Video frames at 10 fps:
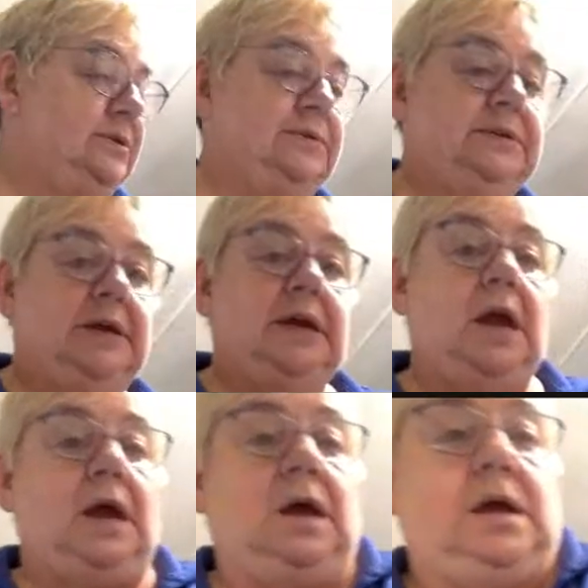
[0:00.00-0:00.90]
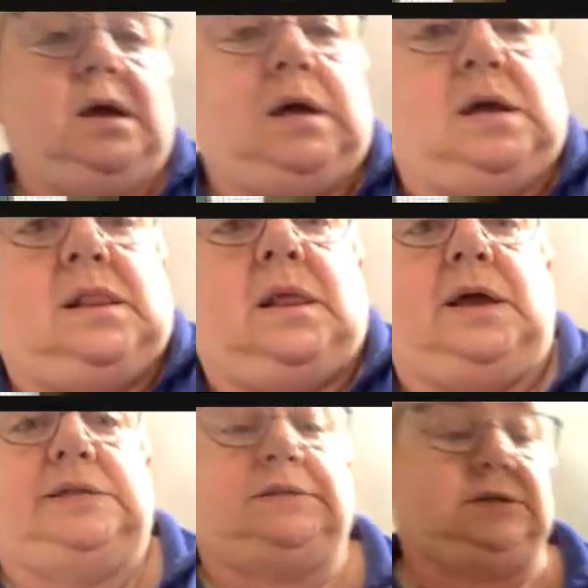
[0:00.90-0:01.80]
Susie, I
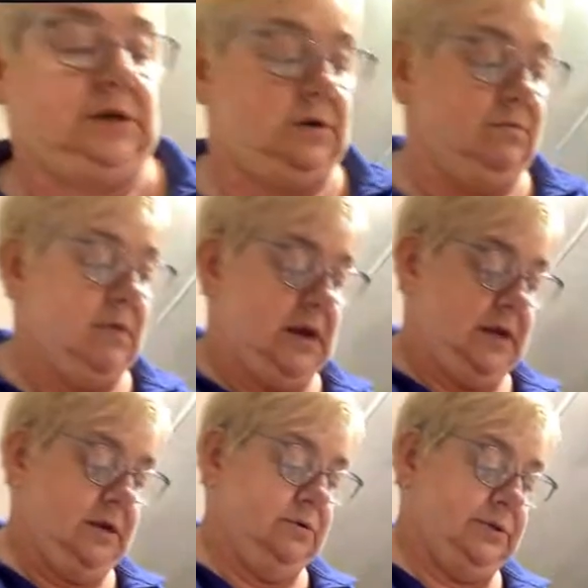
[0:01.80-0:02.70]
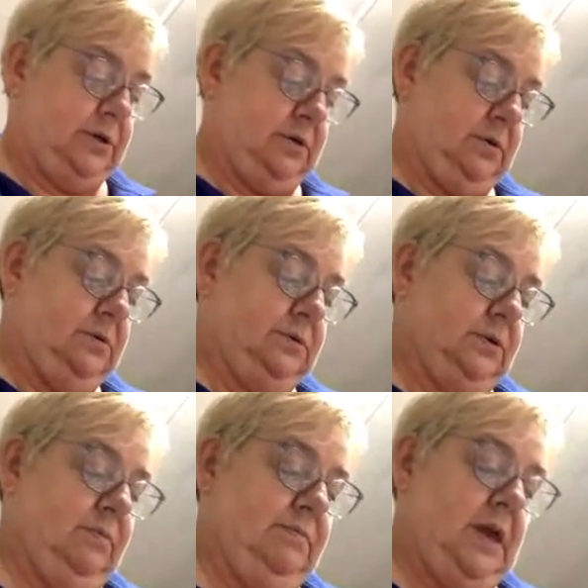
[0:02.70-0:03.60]
lied to you many years ago. You
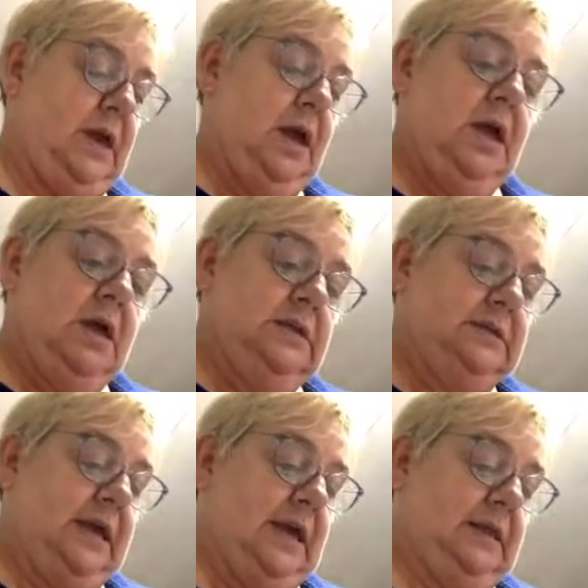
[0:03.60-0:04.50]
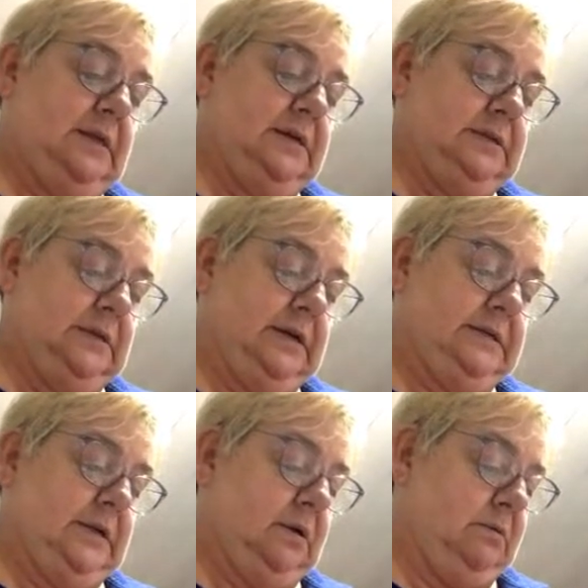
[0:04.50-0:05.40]
told me to get this, and I
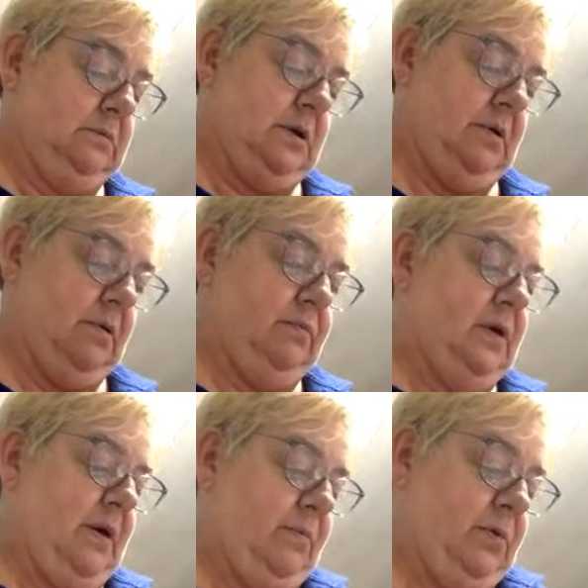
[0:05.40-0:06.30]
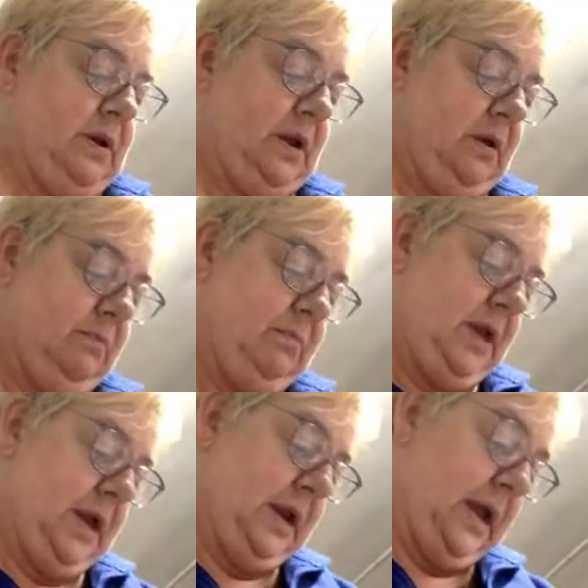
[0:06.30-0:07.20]
said, oh no, that wouldn't help
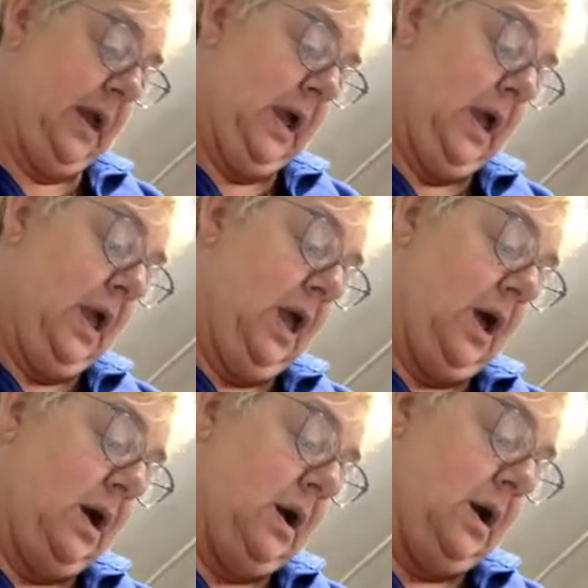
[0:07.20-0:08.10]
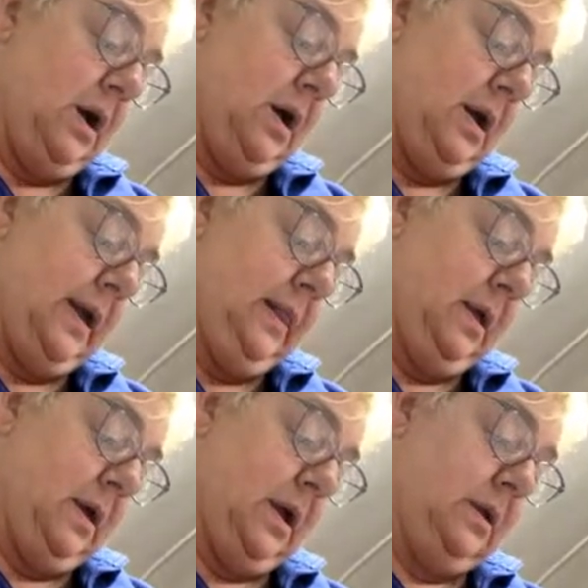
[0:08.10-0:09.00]
me any. I
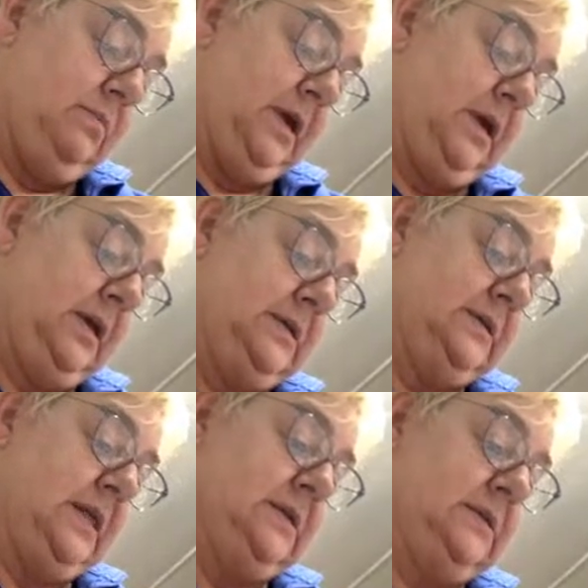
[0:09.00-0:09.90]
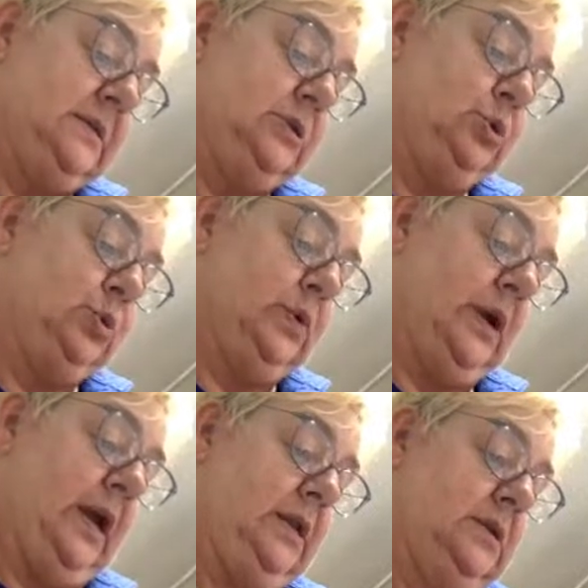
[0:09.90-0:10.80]
lied because this is
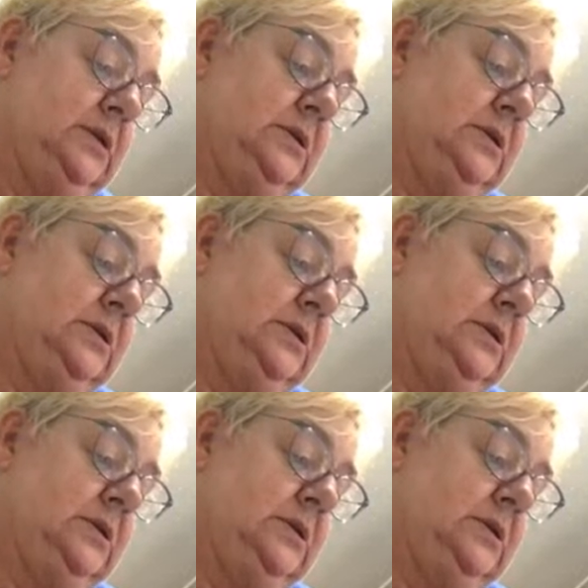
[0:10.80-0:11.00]
great.